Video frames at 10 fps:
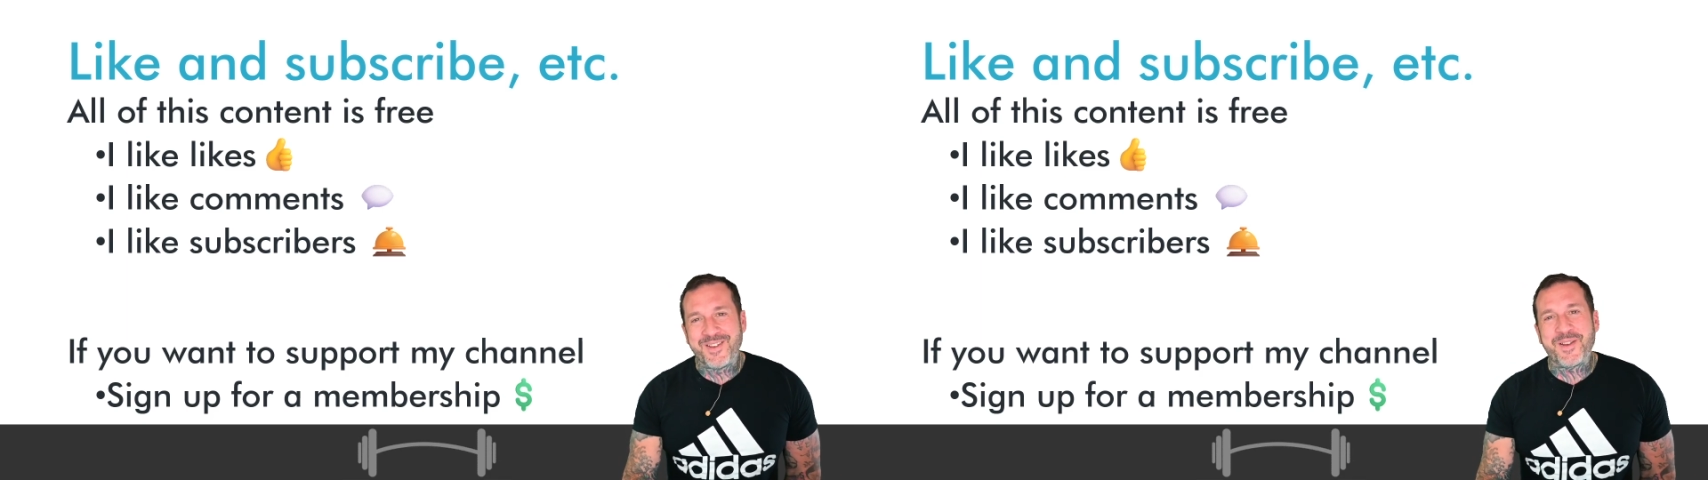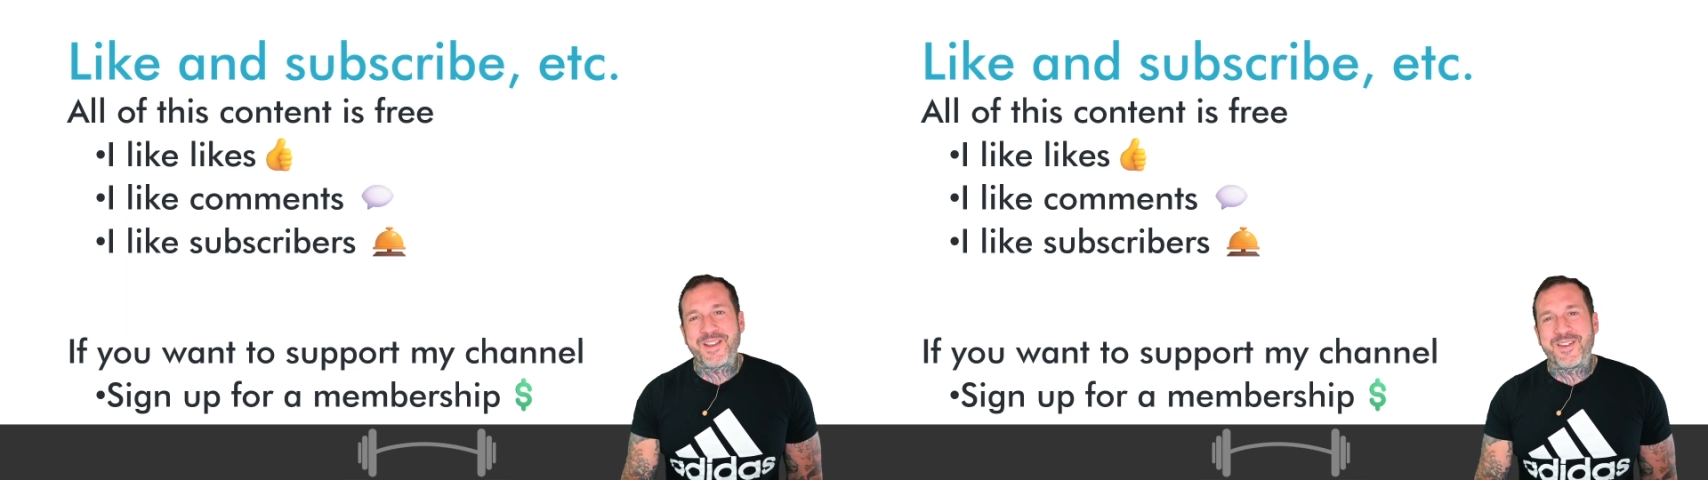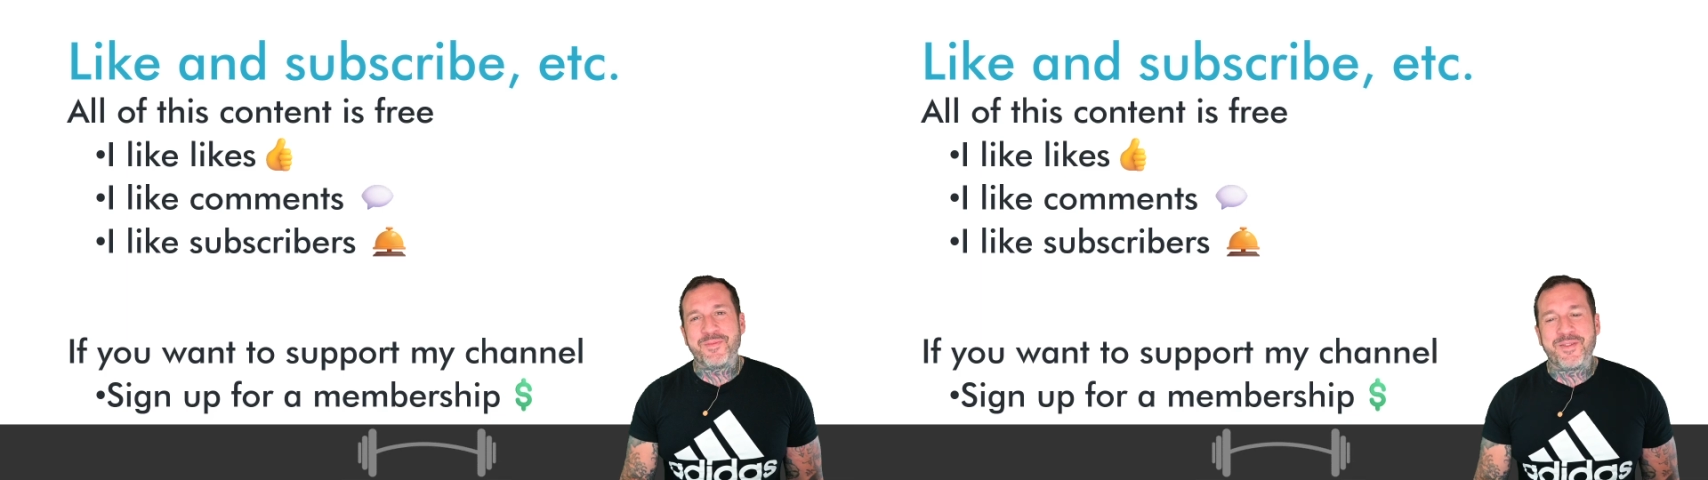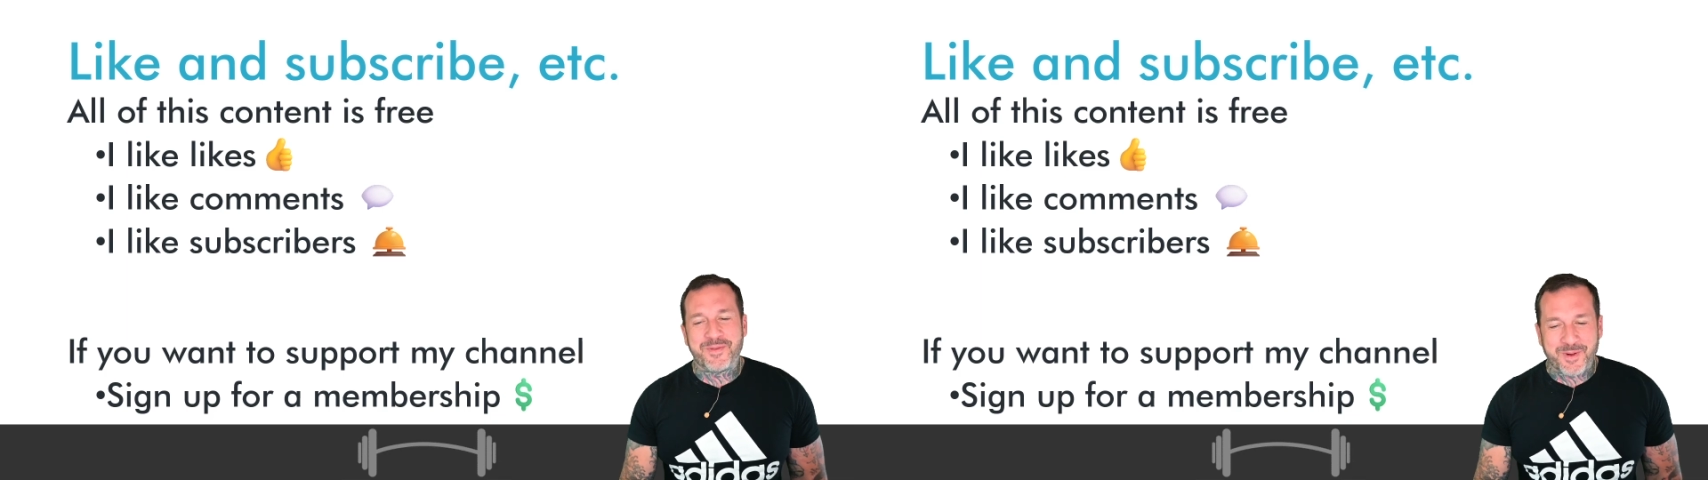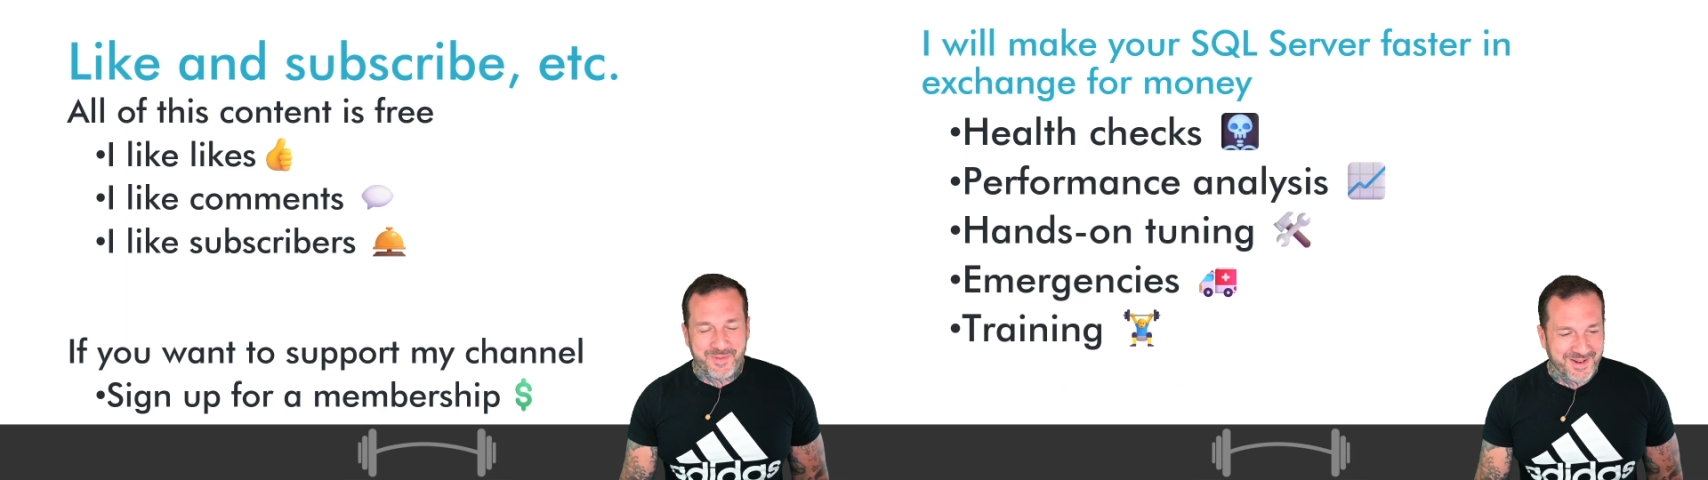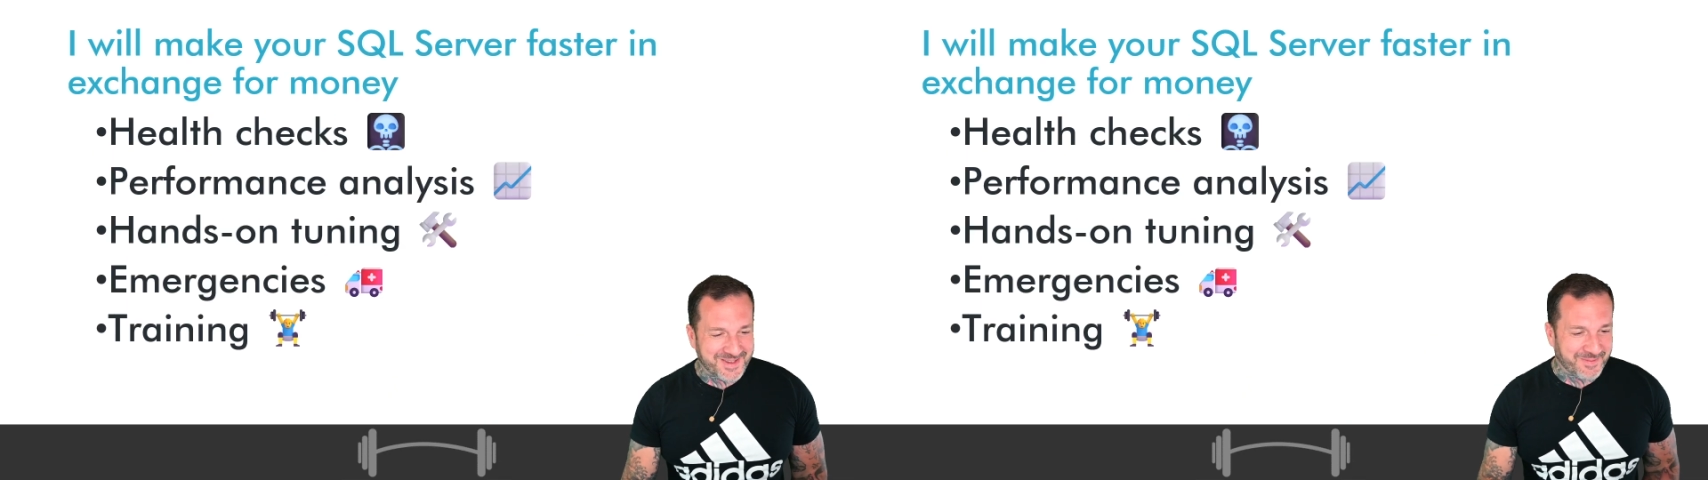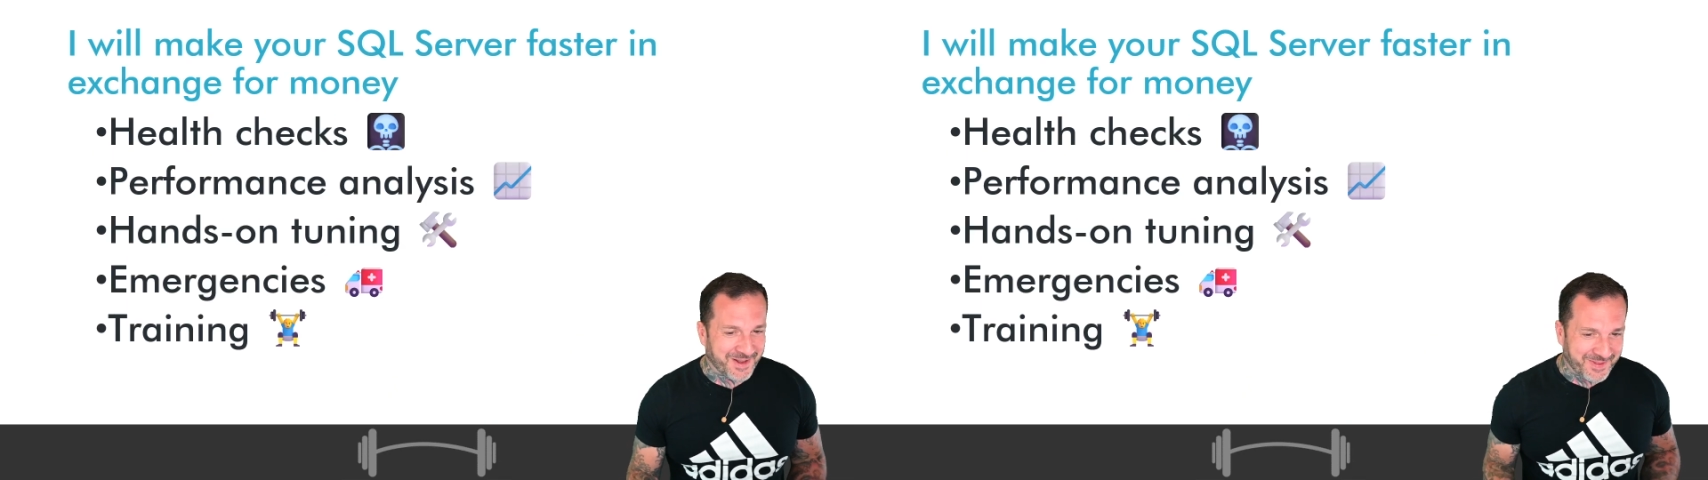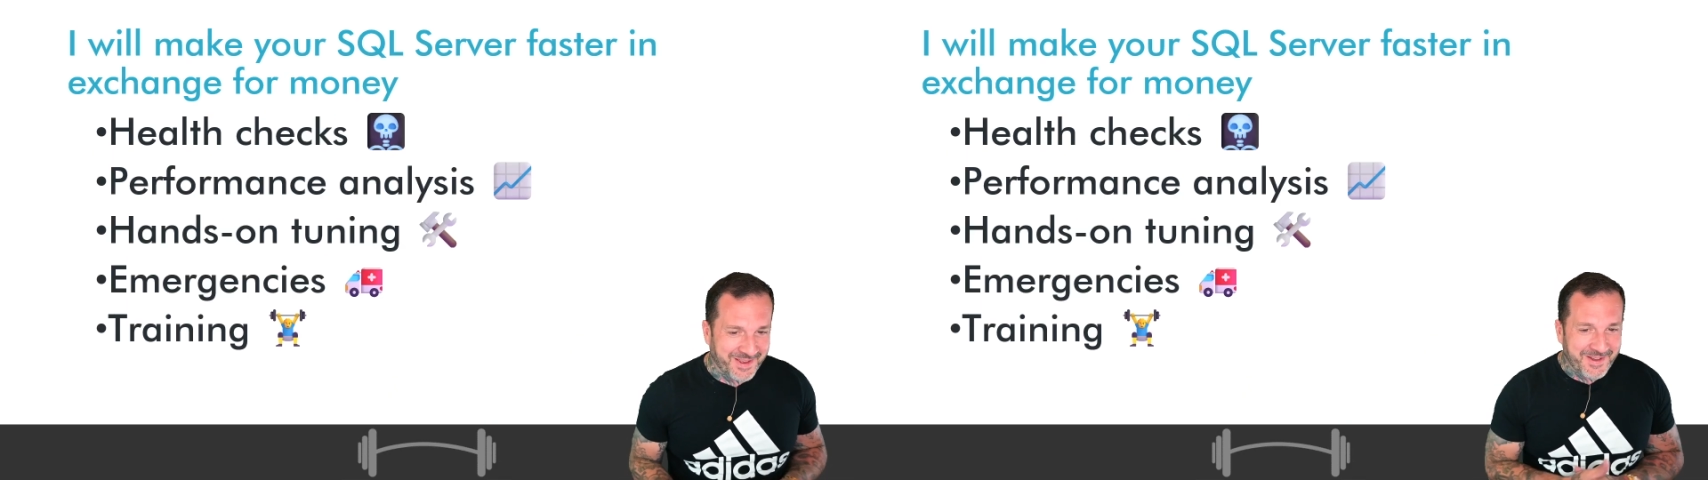you can give me four bucks a
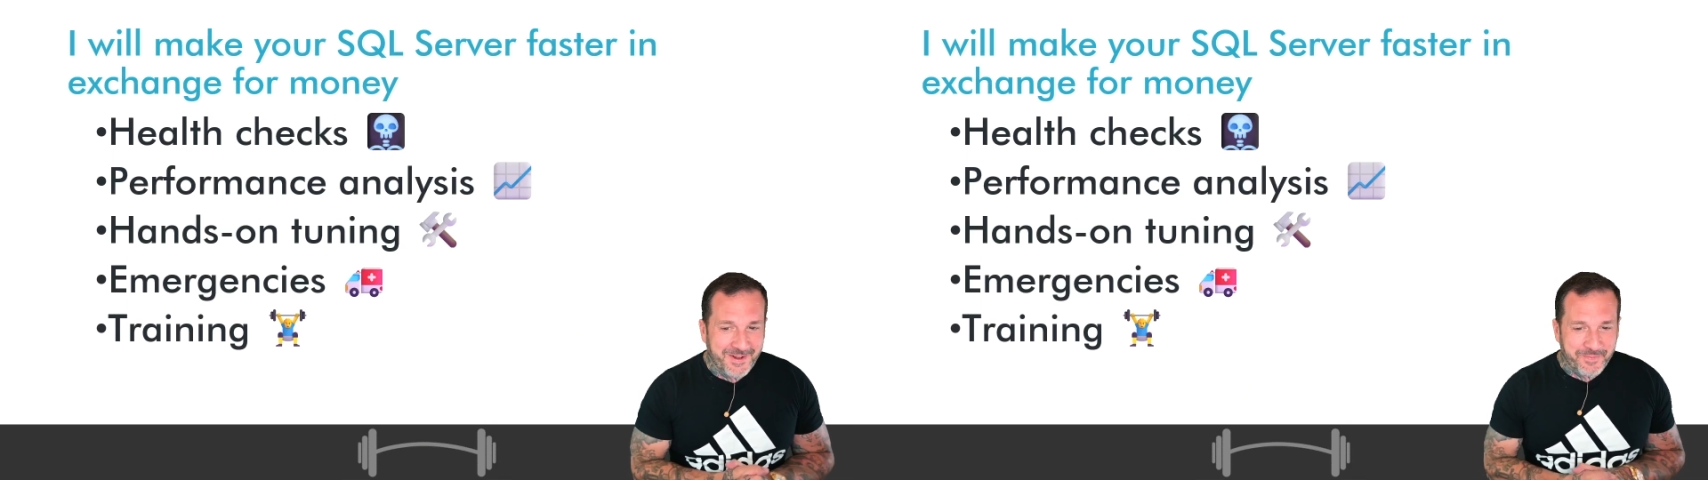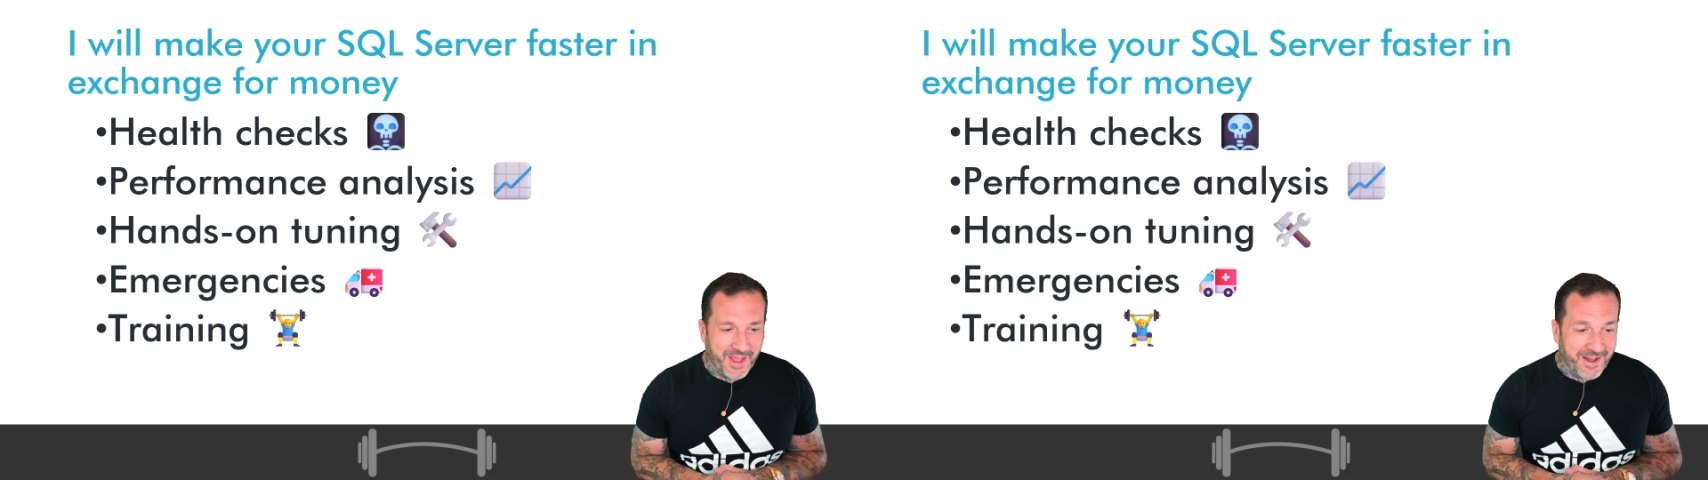month.